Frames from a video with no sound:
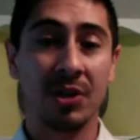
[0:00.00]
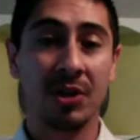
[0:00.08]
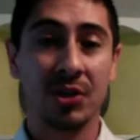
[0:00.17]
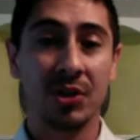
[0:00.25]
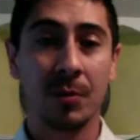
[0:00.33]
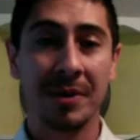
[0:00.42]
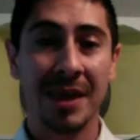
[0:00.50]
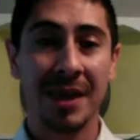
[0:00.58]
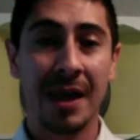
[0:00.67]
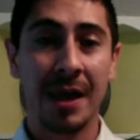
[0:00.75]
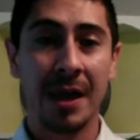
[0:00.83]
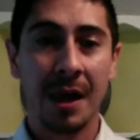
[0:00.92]
once told me
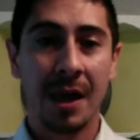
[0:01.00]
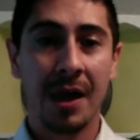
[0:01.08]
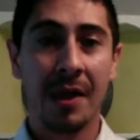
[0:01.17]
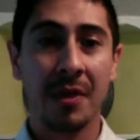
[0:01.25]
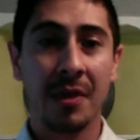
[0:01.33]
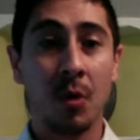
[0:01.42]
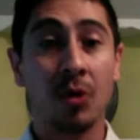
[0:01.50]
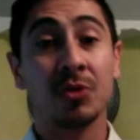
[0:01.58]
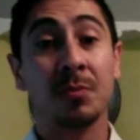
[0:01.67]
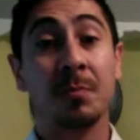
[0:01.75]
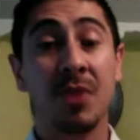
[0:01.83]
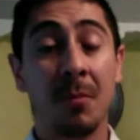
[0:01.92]
that
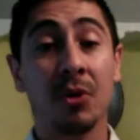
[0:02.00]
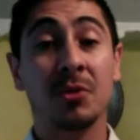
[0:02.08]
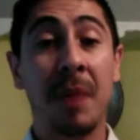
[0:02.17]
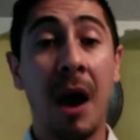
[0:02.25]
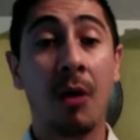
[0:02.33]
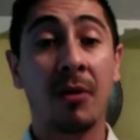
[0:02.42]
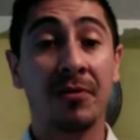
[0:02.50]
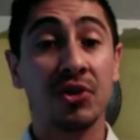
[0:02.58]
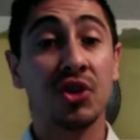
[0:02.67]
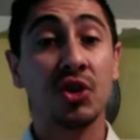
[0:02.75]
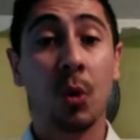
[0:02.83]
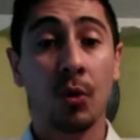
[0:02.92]
the most
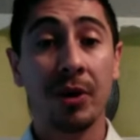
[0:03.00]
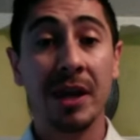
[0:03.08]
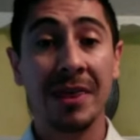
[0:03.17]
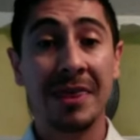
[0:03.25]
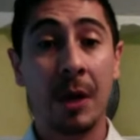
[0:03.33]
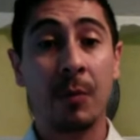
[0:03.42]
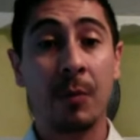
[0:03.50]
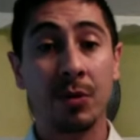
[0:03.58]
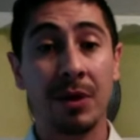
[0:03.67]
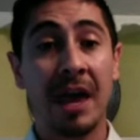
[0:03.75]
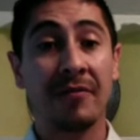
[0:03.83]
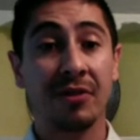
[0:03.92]
powerful story that
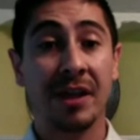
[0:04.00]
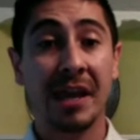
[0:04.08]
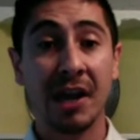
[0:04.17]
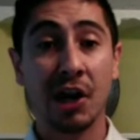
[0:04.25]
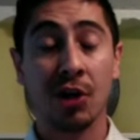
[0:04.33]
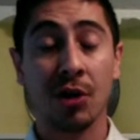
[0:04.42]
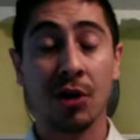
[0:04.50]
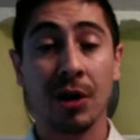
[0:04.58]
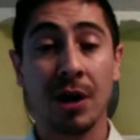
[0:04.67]
we will ever hear